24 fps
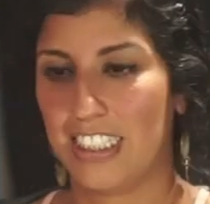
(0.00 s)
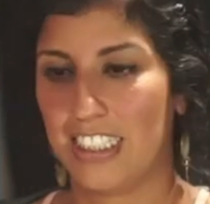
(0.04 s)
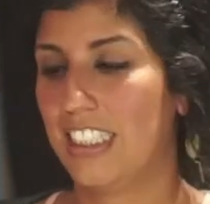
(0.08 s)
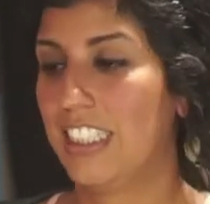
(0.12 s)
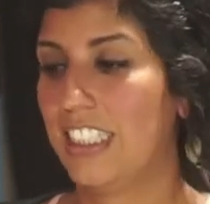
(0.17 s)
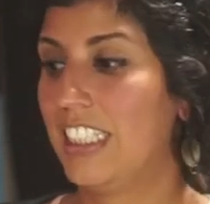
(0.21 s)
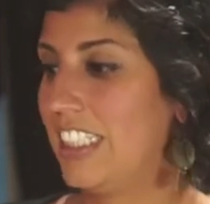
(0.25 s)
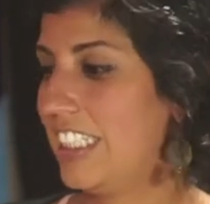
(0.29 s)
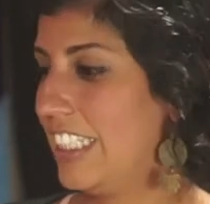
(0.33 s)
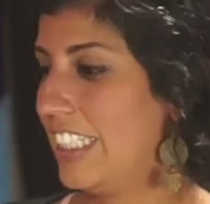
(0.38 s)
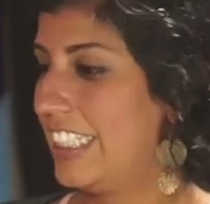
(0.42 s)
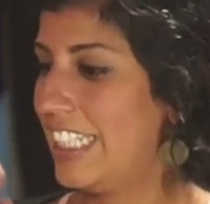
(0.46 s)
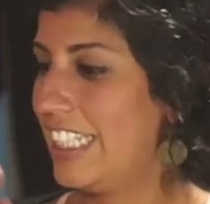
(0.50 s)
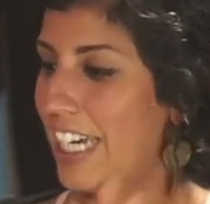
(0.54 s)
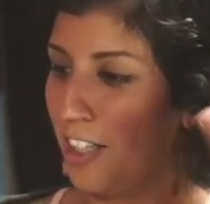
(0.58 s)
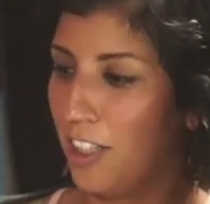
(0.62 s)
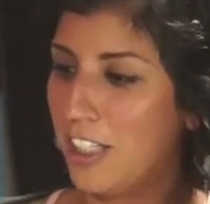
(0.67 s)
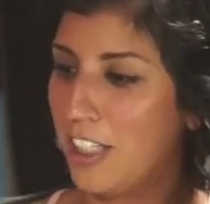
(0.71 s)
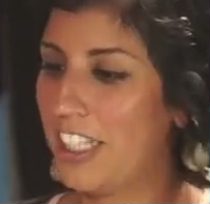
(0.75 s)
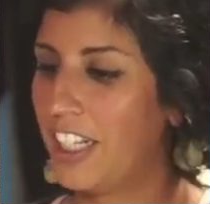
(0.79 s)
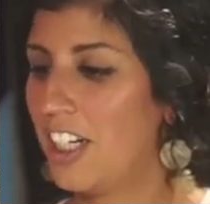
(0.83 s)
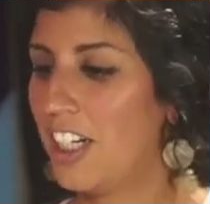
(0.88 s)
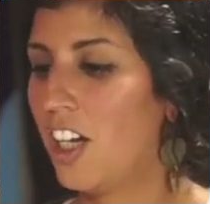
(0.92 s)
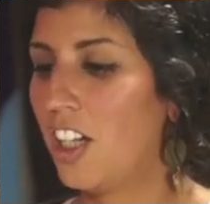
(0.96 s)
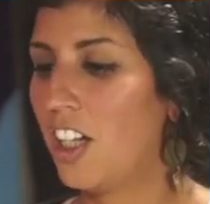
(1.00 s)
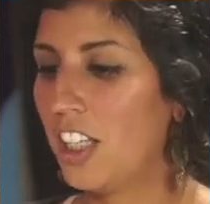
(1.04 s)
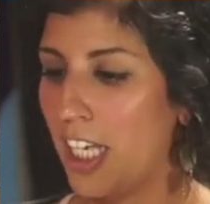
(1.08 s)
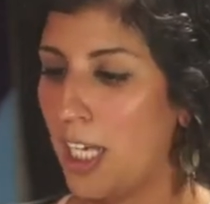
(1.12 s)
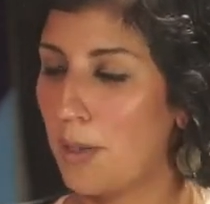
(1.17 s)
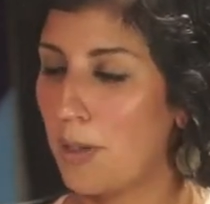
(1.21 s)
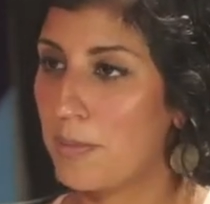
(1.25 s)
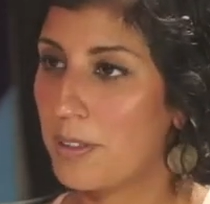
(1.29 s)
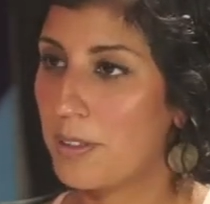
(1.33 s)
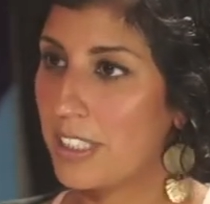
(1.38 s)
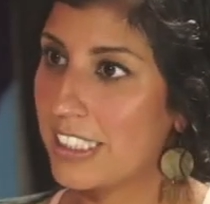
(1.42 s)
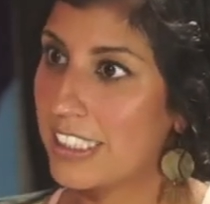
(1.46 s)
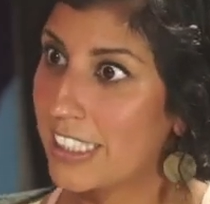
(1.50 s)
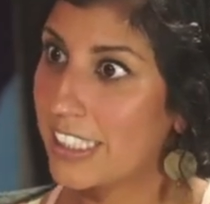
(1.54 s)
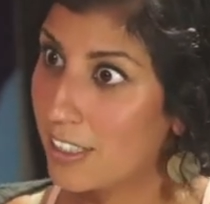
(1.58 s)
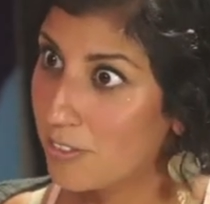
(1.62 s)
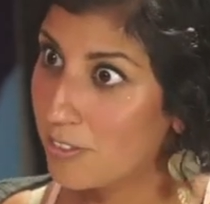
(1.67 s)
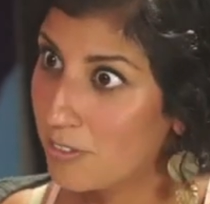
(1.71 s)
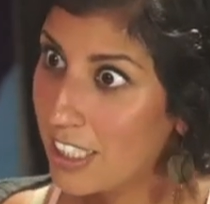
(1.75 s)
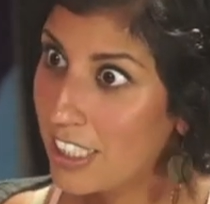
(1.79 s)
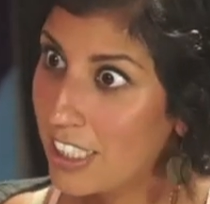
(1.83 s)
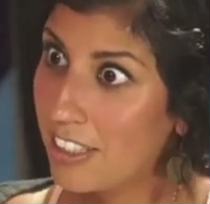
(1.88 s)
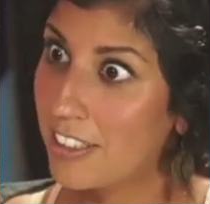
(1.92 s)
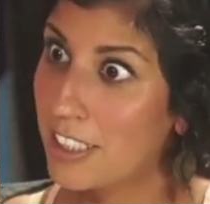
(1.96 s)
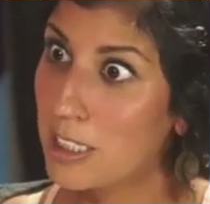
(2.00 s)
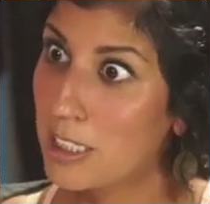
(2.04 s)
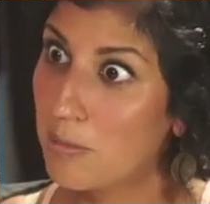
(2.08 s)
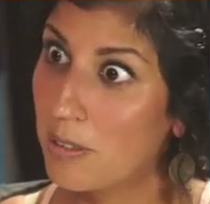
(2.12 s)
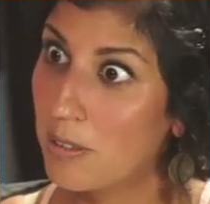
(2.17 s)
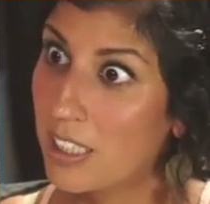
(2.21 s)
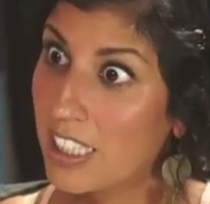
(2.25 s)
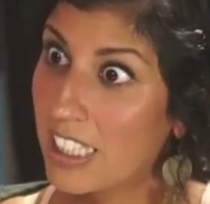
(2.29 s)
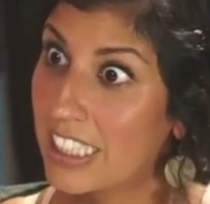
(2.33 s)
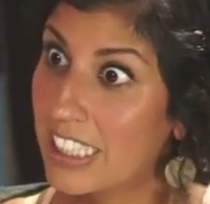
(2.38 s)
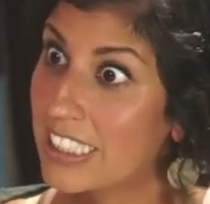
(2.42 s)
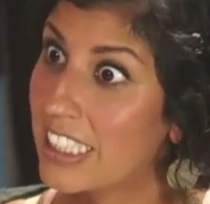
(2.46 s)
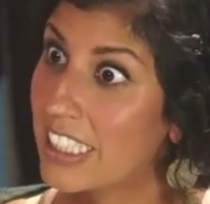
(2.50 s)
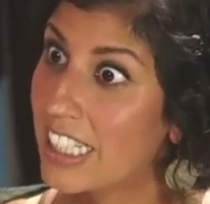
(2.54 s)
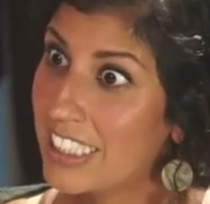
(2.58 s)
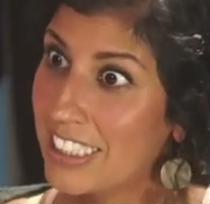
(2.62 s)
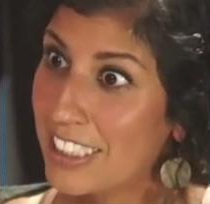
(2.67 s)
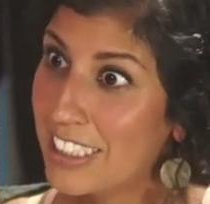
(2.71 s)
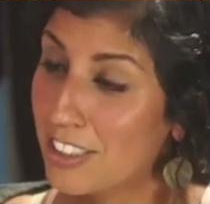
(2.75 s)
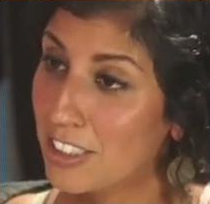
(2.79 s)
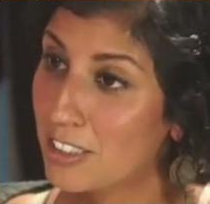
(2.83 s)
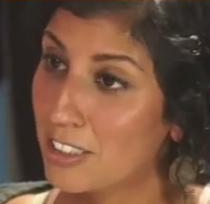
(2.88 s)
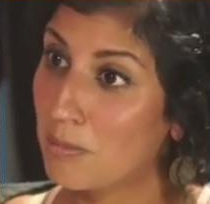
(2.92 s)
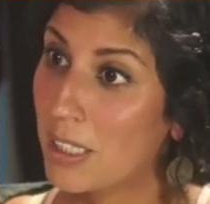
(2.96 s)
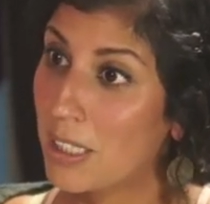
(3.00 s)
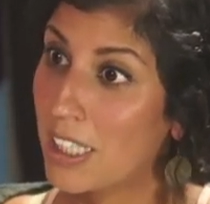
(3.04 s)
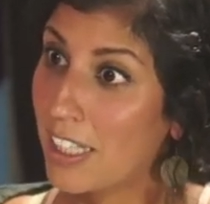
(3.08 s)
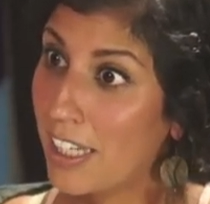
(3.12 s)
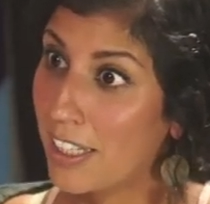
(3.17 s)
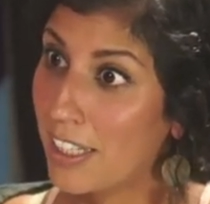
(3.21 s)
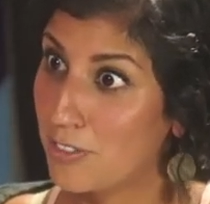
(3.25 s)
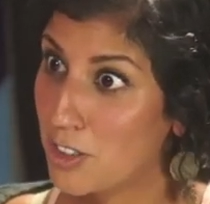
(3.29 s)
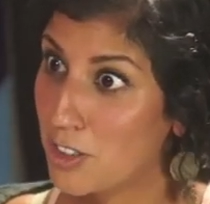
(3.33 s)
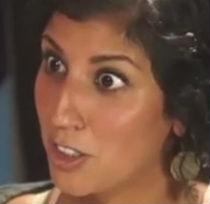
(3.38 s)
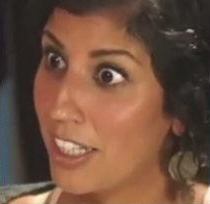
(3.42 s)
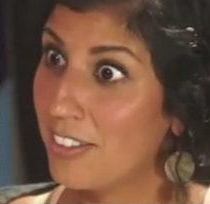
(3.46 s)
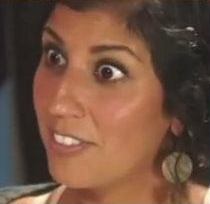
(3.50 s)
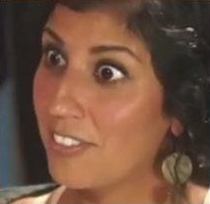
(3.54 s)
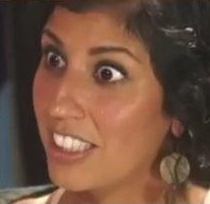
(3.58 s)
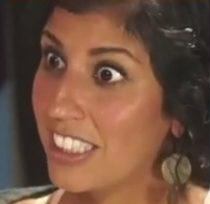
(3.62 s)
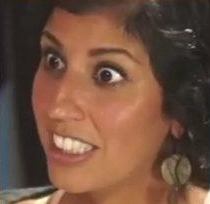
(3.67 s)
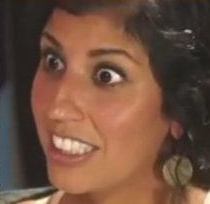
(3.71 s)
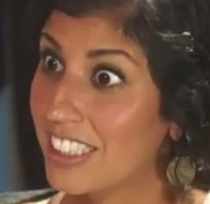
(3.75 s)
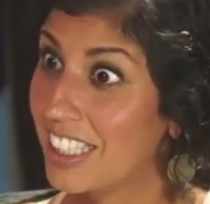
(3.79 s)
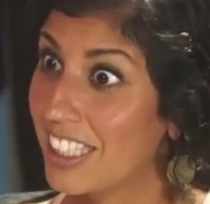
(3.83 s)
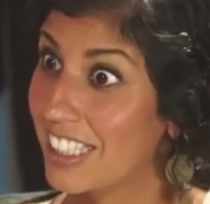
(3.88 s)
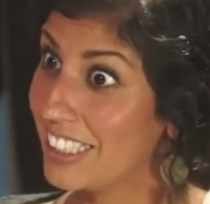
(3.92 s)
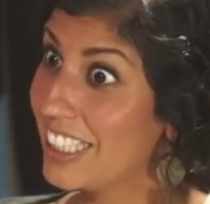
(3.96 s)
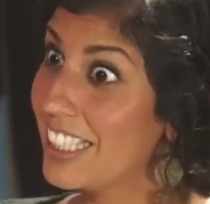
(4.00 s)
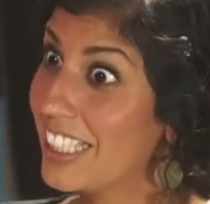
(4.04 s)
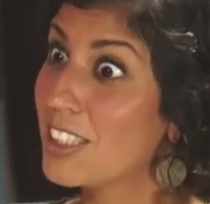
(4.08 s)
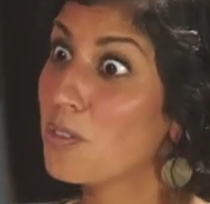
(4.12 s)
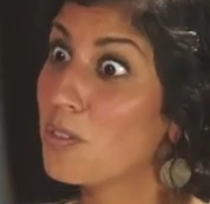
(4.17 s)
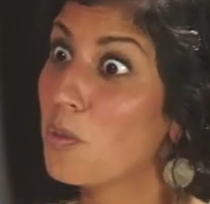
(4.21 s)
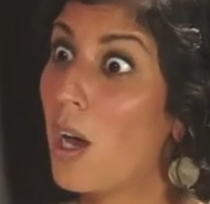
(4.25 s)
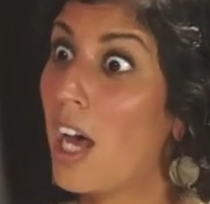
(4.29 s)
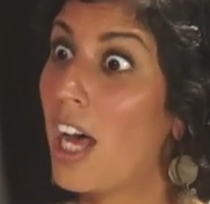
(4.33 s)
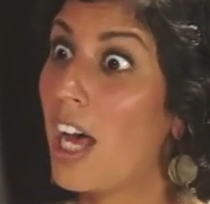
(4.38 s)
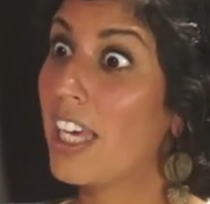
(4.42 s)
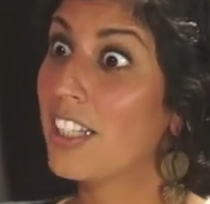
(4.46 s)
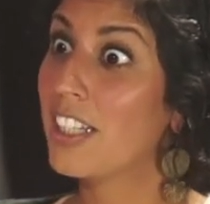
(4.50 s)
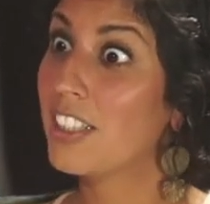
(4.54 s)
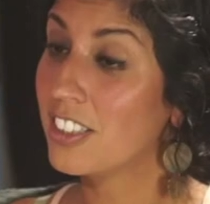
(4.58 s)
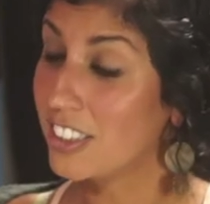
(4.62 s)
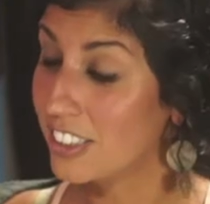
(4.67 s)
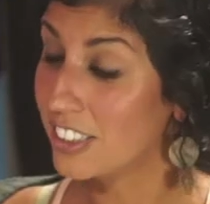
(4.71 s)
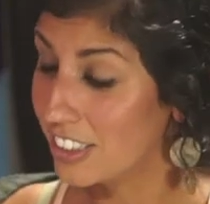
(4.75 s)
And then you tally it all up, and it's like, wow, I spent like 9 years of my life driving. Like, that's wild.